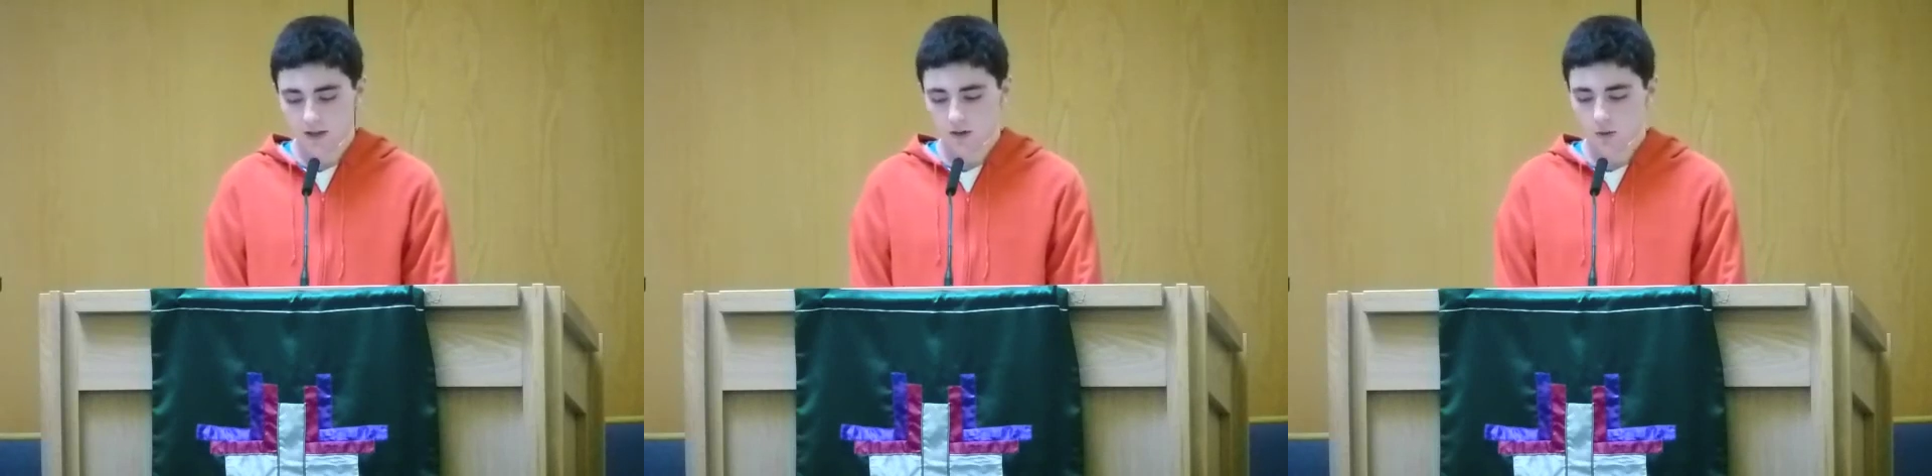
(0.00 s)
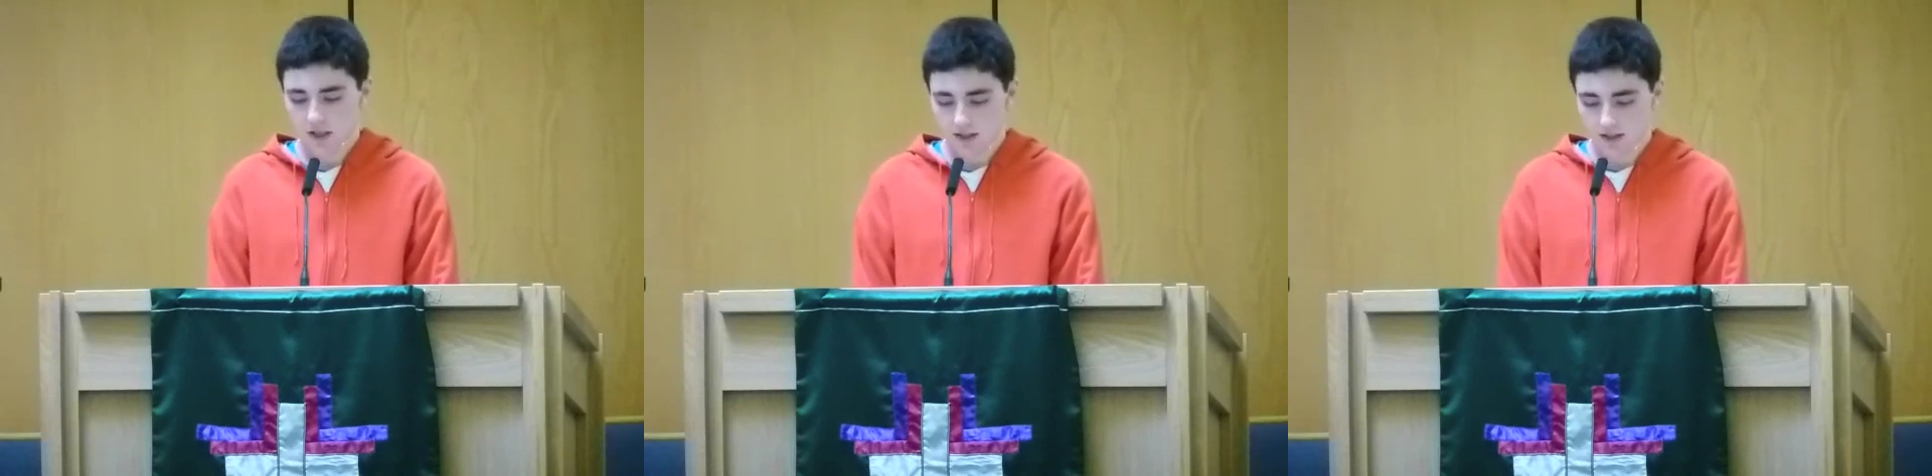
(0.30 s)

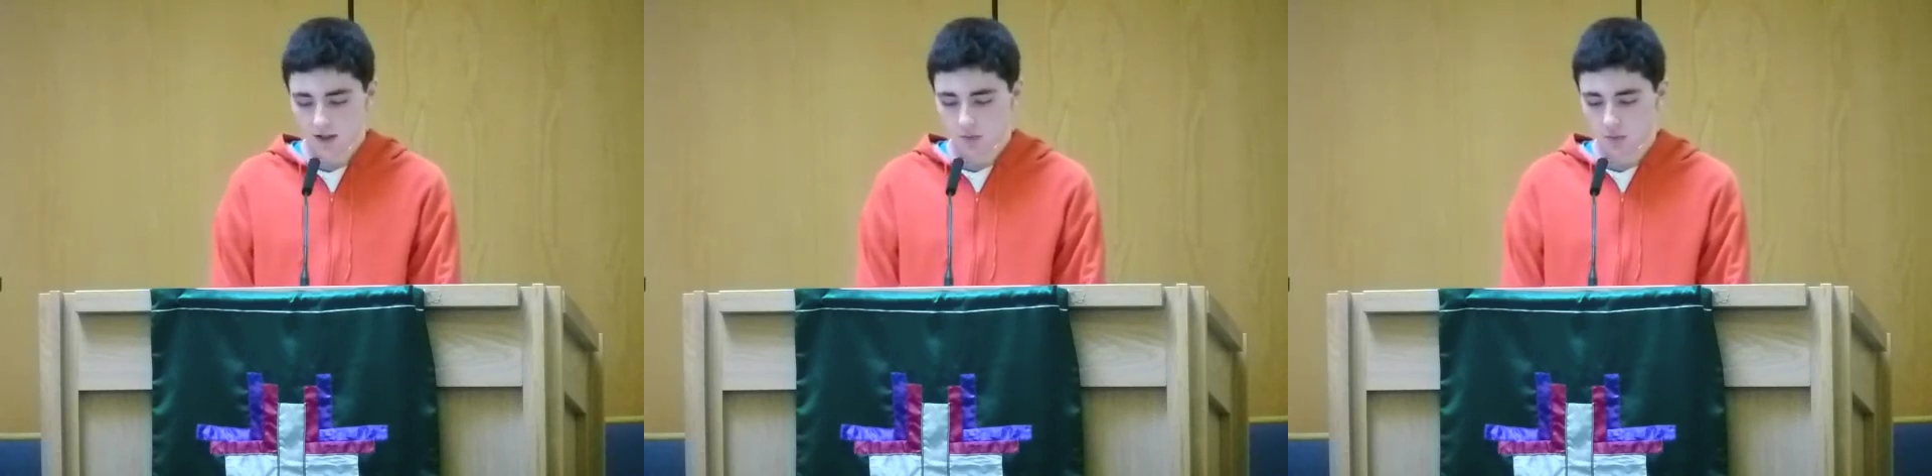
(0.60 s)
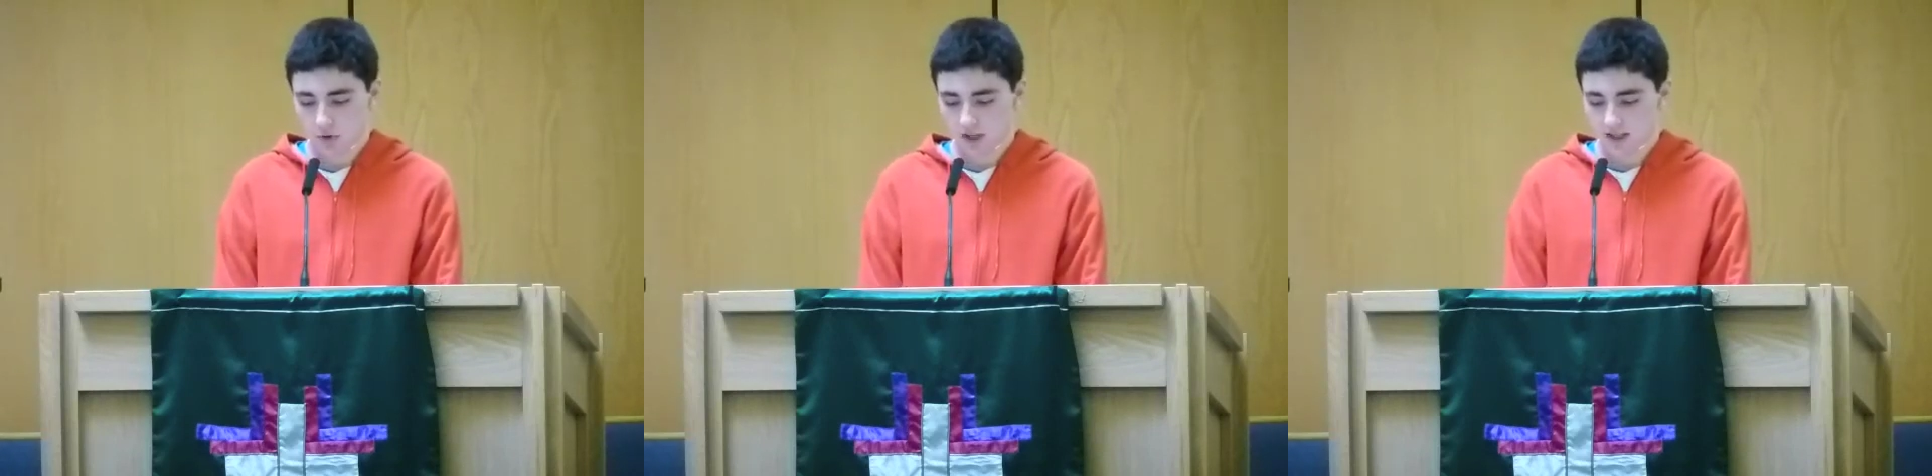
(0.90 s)
We can stop
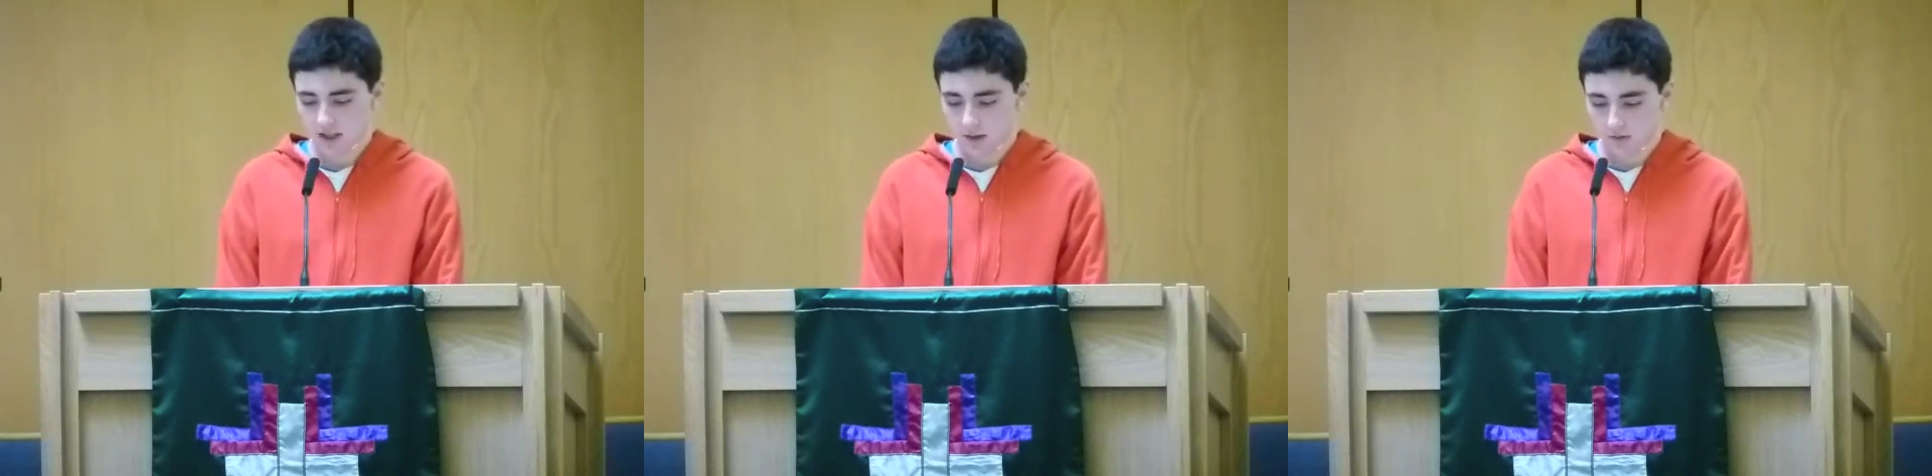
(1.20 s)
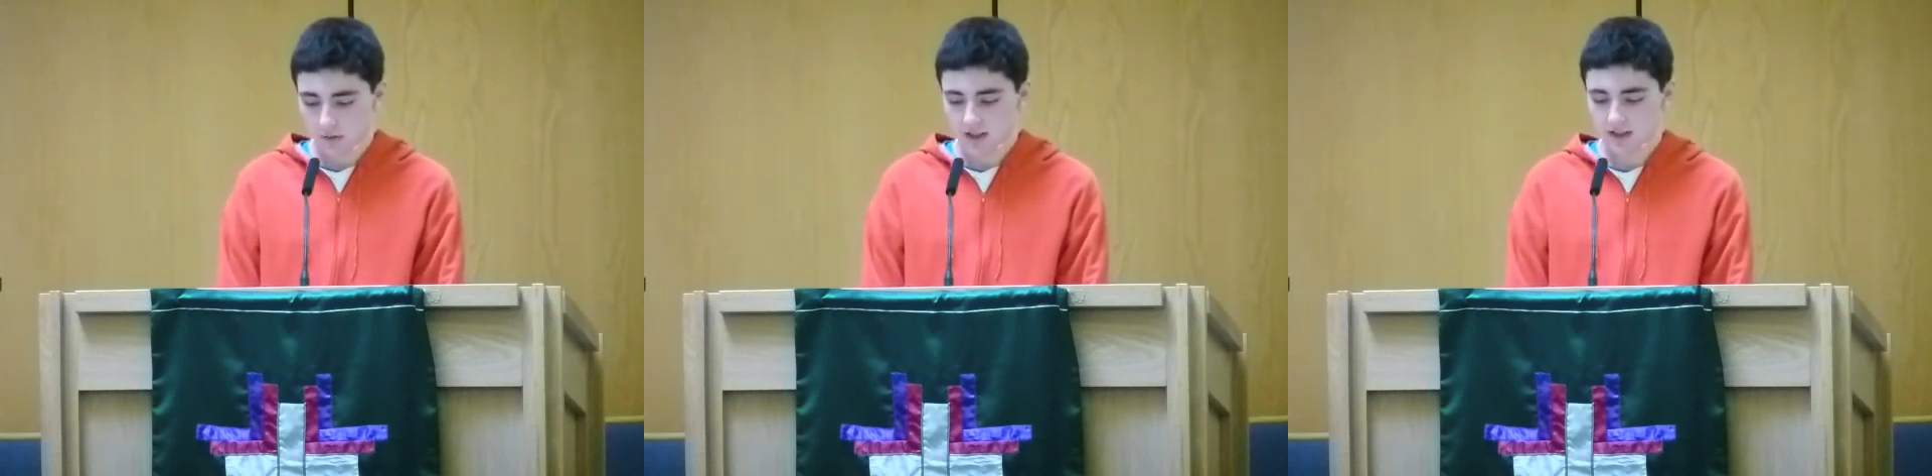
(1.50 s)
oppressing
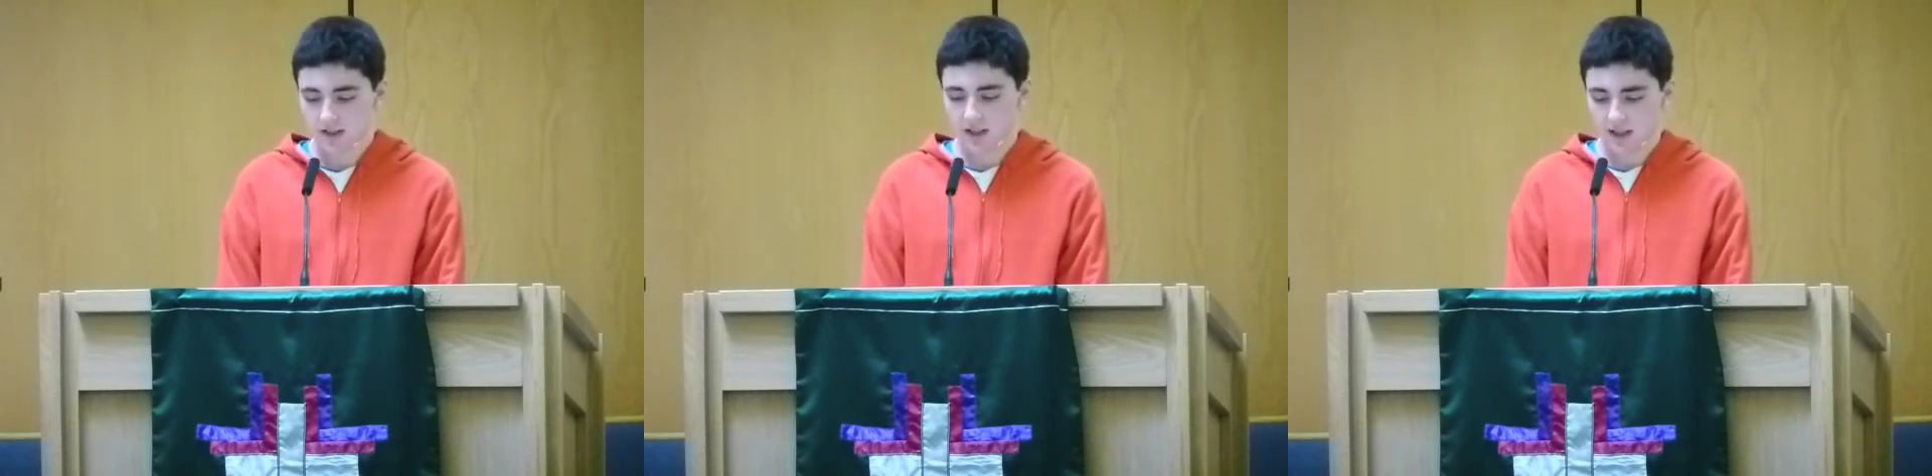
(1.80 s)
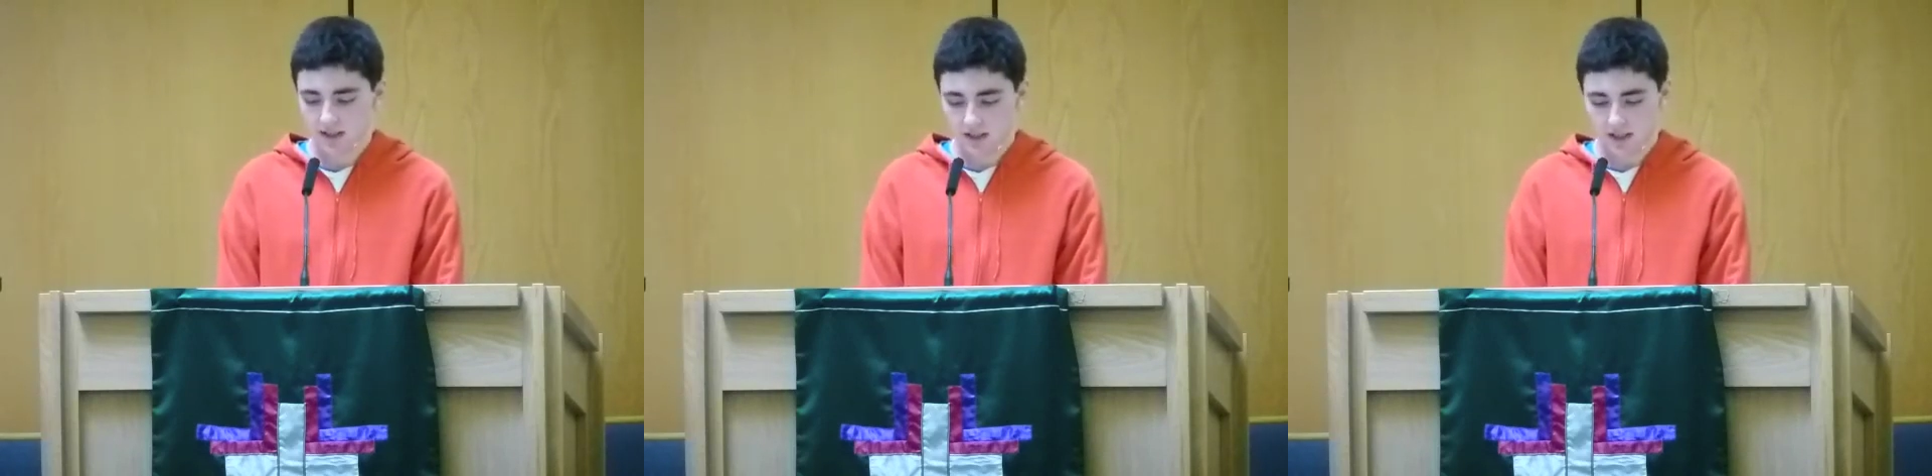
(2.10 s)
governments and
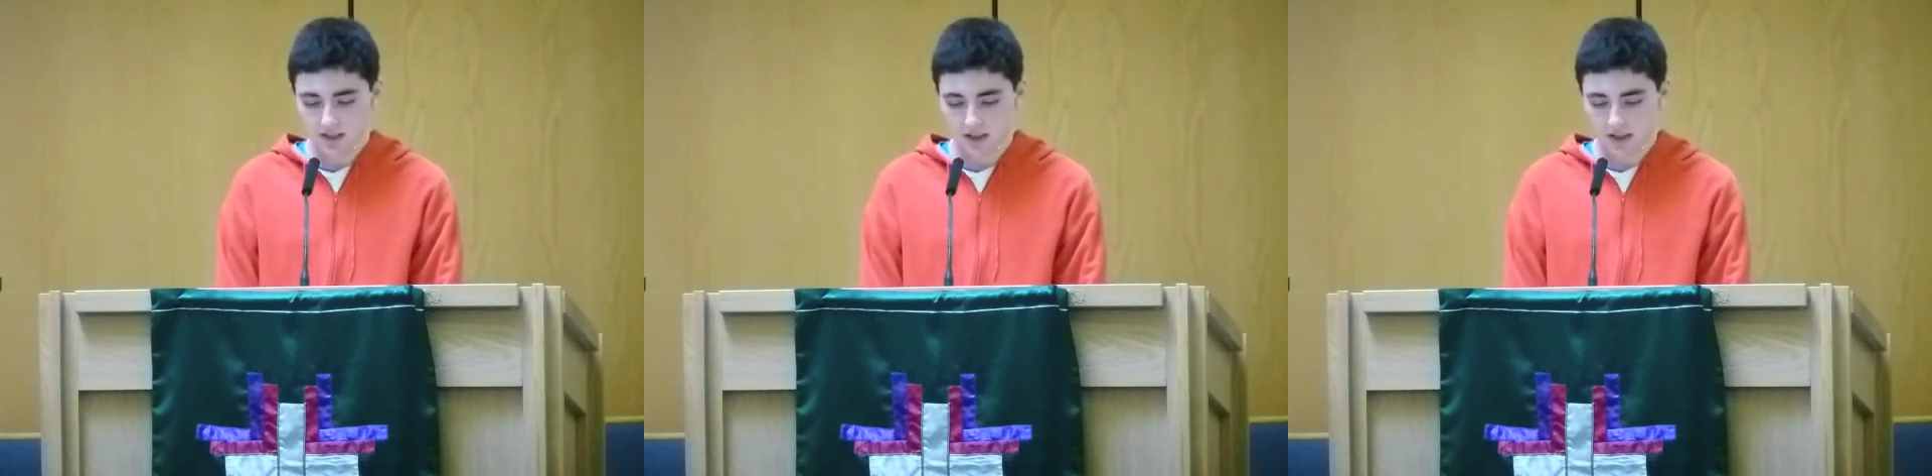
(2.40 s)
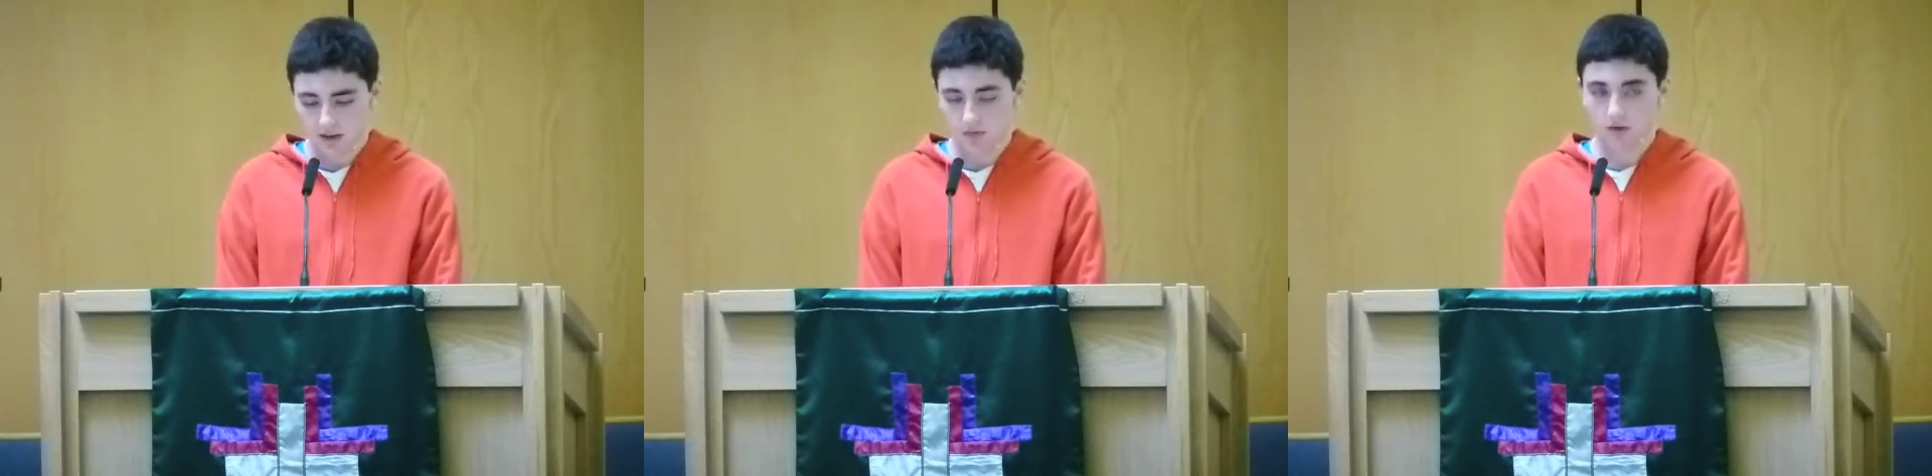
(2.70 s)
stand
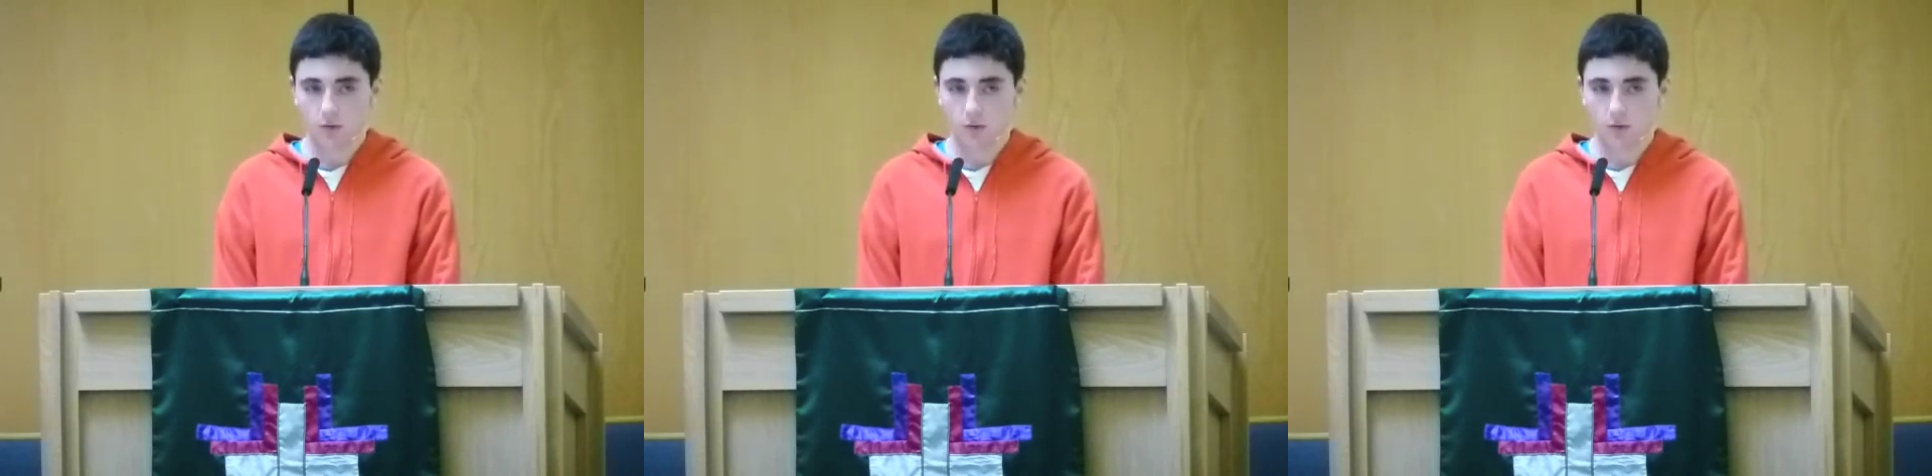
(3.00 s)
together for